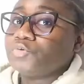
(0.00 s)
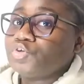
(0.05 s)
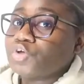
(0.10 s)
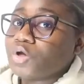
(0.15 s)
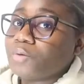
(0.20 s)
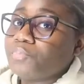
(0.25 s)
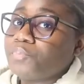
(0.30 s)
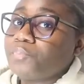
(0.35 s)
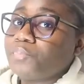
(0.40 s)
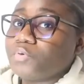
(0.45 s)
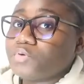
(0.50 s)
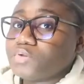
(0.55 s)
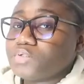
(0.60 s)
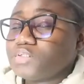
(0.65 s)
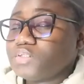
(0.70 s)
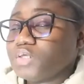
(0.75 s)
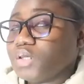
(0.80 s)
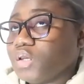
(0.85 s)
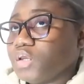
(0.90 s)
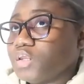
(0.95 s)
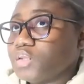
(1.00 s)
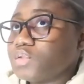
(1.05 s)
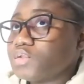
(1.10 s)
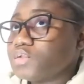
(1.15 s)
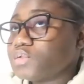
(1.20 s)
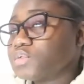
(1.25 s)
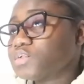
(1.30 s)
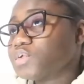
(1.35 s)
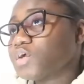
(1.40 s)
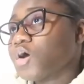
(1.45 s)
Job
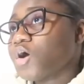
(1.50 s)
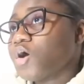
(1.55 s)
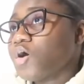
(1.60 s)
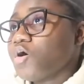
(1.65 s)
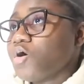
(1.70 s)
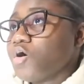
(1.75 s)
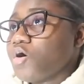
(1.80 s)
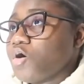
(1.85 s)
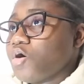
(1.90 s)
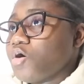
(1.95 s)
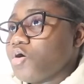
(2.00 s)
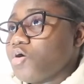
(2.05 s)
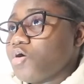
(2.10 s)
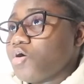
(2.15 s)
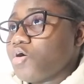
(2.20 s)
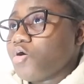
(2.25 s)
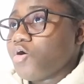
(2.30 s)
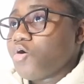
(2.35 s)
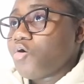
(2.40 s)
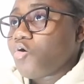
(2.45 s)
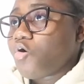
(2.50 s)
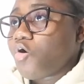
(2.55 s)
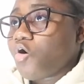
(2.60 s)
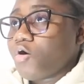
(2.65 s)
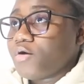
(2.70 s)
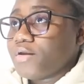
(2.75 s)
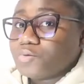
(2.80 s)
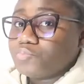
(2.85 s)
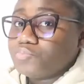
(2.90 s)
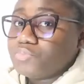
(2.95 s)
postings
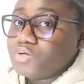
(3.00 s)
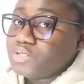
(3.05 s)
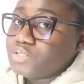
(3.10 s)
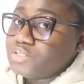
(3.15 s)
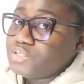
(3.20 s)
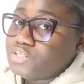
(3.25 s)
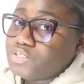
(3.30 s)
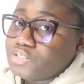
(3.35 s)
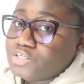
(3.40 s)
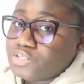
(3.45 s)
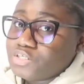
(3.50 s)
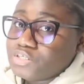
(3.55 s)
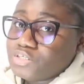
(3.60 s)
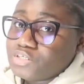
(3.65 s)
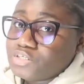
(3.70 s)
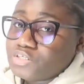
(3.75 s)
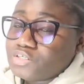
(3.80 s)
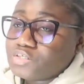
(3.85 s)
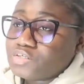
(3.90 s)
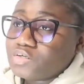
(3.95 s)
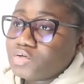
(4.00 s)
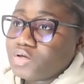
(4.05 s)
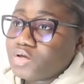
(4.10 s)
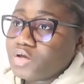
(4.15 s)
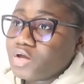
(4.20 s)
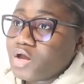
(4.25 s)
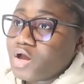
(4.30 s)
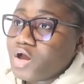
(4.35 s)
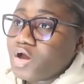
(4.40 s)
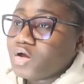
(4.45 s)
on Indeed,
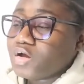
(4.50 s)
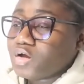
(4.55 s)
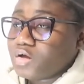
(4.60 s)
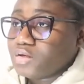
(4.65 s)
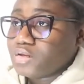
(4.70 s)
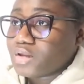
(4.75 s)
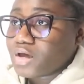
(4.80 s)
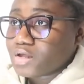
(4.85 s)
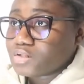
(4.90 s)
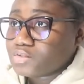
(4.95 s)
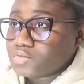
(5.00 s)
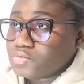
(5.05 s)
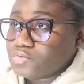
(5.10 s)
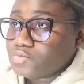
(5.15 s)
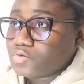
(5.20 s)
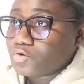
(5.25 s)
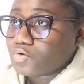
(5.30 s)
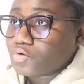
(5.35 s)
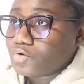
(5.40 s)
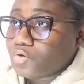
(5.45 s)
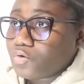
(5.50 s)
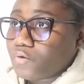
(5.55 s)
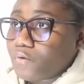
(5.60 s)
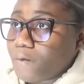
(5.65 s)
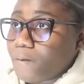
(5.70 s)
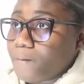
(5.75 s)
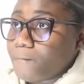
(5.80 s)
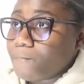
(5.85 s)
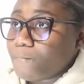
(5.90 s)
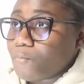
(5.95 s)

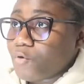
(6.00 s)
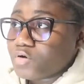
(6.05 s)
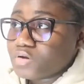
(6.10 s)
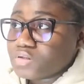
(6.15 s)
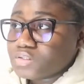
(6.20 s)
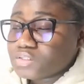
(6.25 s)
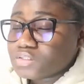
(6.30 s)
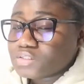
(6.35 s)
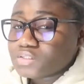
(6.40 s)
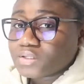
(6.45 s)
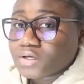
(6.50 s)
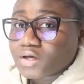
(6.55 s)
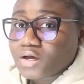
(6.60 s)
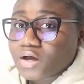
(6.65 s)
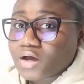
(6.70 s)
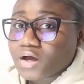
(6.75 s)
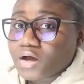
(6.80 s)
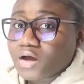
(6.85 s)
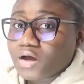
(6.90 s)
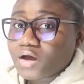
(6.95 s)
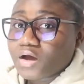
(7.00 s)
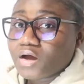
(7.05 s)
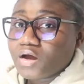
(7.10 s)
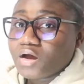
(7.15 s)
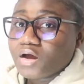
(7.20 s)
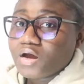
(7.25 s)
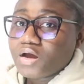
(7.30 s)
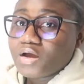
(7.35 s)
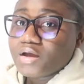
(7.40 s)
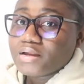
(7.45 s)
Glassdoor, Monster,
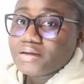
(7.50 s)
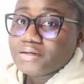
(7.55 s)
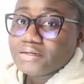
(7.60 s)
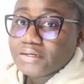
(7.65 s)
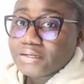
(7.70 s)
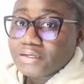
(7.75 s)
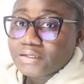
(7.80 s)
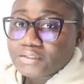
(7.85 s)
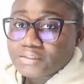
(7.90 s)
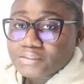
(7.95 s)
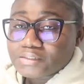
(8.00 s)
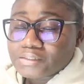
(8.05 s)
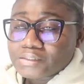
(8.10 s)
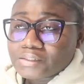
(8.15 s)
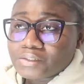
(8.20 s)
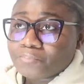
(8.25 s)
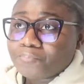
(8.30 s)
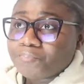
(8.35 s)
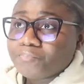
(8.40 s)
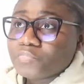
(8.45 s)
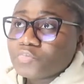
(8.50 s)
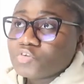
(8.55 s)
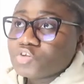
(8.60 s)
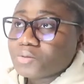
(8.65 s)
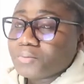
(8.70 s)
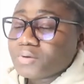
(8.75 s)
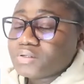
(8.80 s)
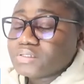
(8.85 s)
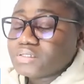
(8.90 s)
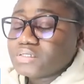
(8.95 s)
LinkedIn.
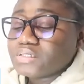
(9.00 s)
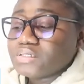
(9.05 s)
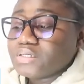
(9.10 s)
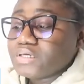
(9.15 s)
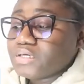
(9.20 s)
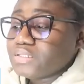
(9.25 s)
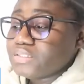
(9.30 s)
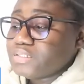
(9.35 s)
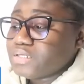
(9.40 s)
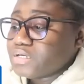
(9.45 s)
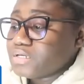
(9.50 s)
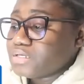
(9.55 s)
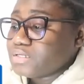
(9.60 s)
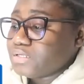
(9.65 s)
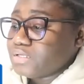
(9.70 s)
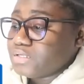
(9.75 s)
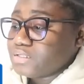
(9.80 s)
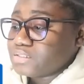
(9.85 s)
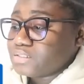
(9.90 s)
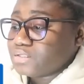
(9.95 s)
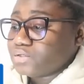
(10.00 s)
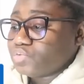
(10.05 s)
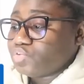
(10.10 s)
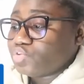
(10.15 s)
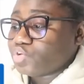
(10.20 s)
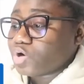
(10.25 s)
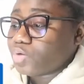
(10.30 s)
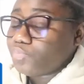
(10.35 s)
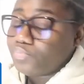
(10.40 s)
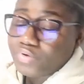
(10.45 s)
So basically LinkedIn is a
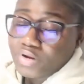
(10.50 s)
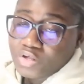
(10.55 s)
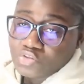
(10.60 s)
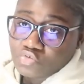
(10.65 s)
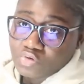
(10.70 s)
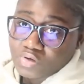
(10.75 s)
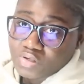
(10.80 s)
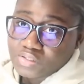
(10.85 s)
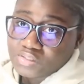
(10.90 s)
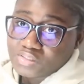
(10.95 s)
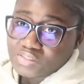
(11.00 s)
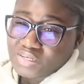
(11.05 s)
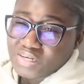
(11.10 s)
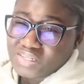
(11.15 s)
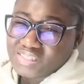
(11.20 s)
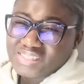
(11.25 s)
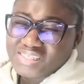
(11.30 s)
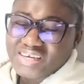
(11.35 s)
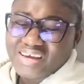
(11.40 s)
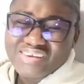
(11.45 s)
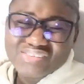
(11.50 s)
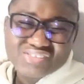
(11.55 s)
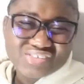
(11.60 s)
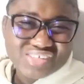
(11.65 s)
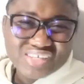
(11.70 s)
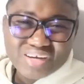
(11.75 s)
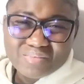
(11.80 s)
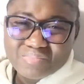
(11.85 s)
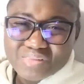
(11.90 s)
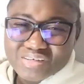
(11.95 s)
top networking site. It's like a
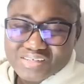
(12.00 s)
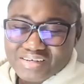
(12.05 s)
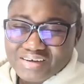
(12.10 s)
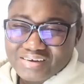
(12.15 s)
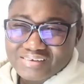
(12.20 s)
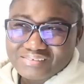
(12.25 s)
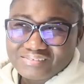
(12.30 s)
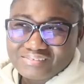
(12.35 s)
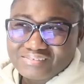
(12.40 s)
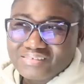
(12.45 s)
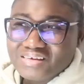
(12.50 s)
social media